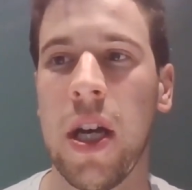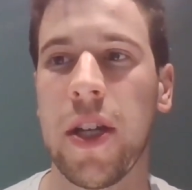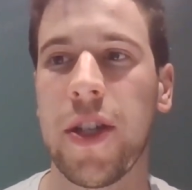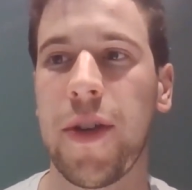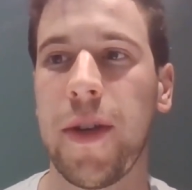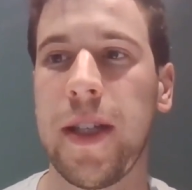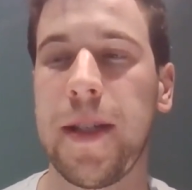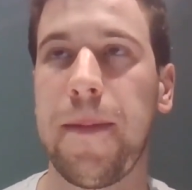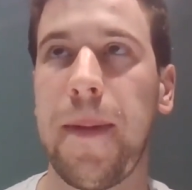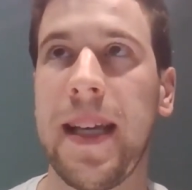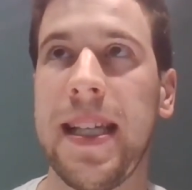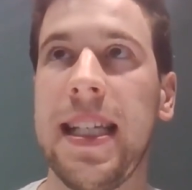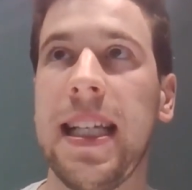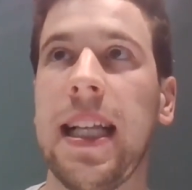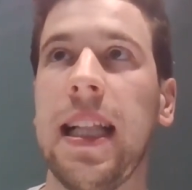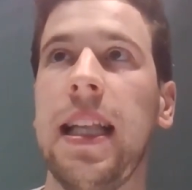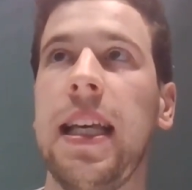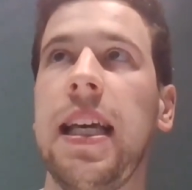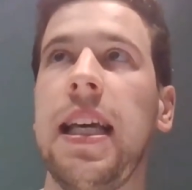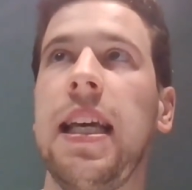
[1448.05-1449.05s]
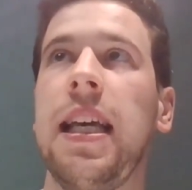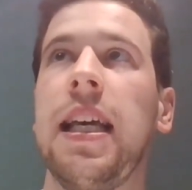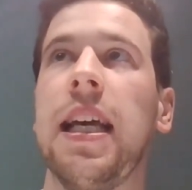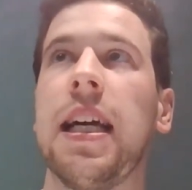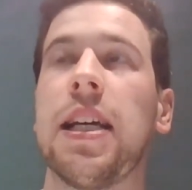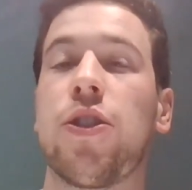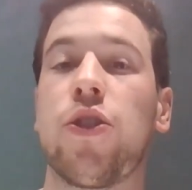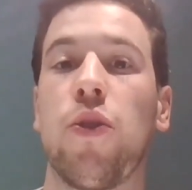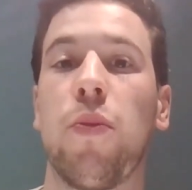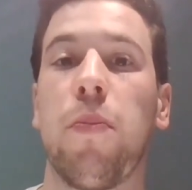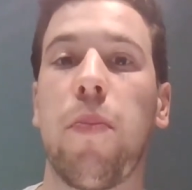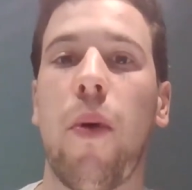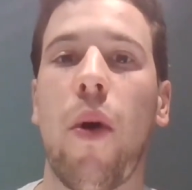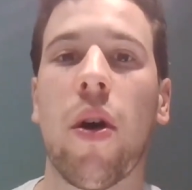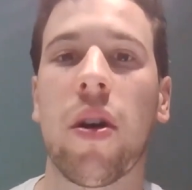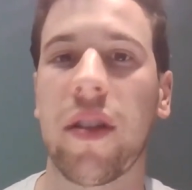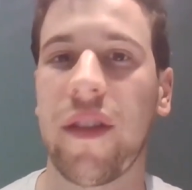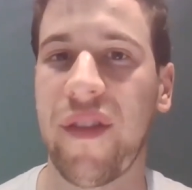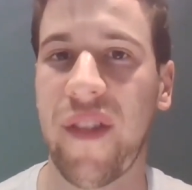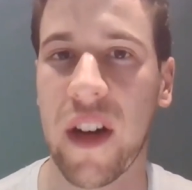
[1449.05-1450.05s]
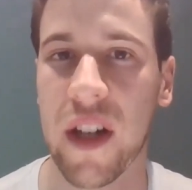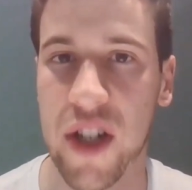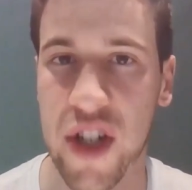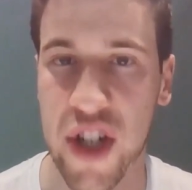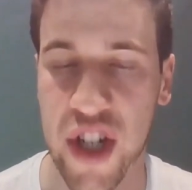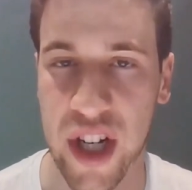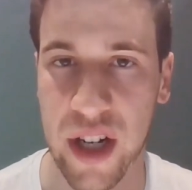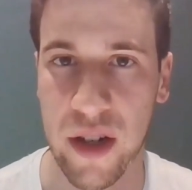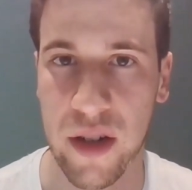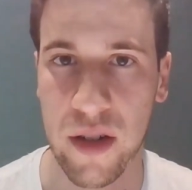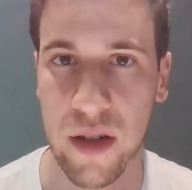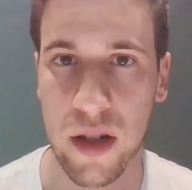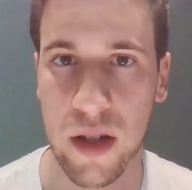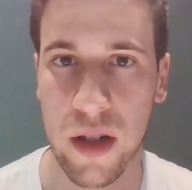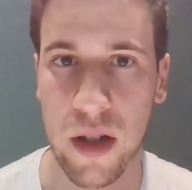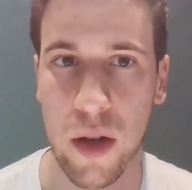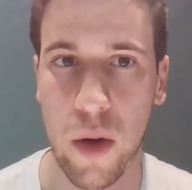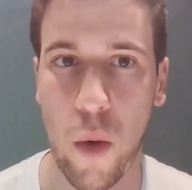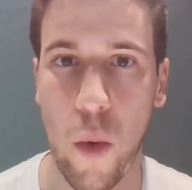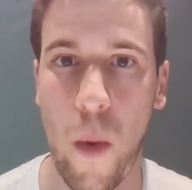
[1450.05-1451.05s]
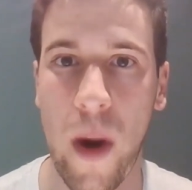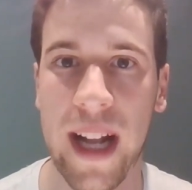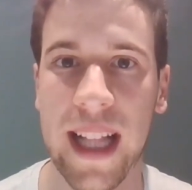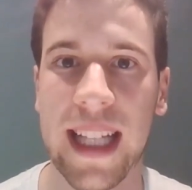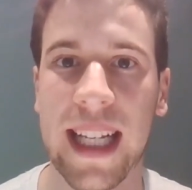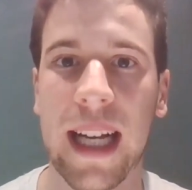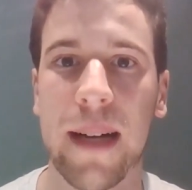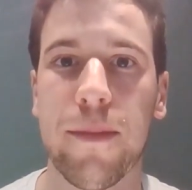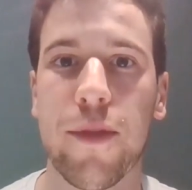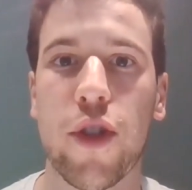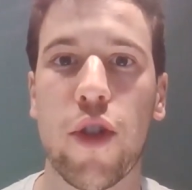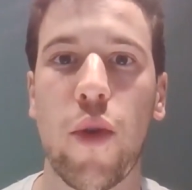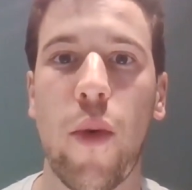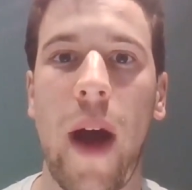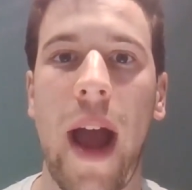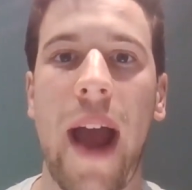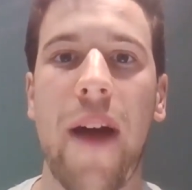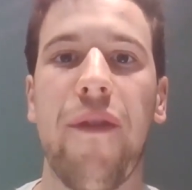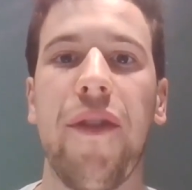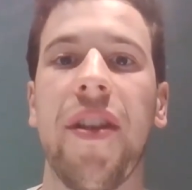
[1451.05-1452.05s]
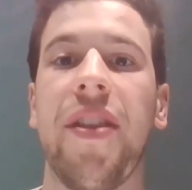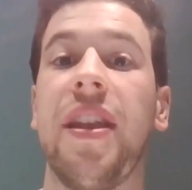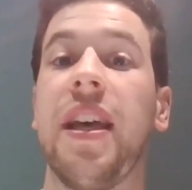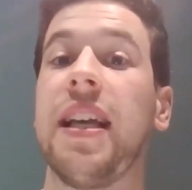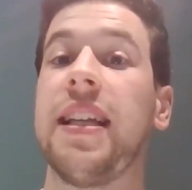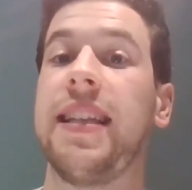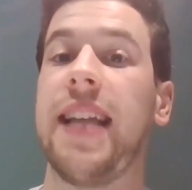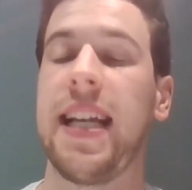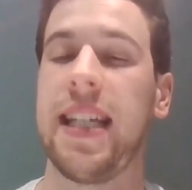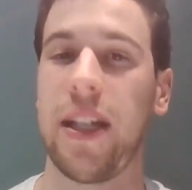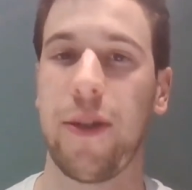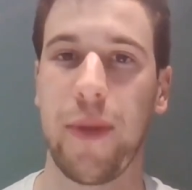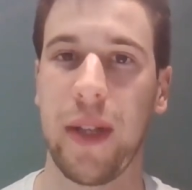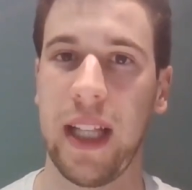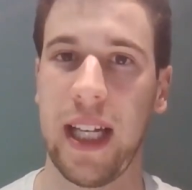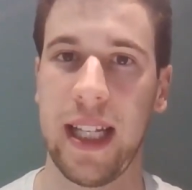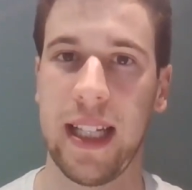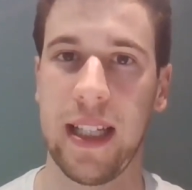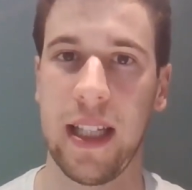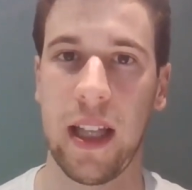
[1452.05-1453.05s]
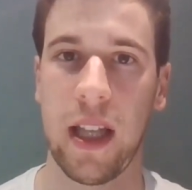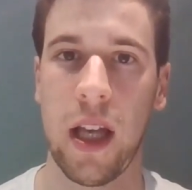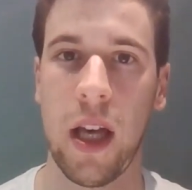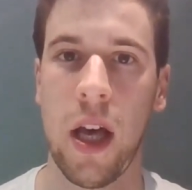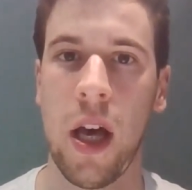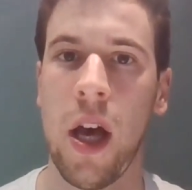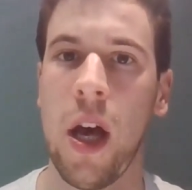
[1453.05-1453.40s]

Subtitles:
So it's basically a support function when it comes to everything data related.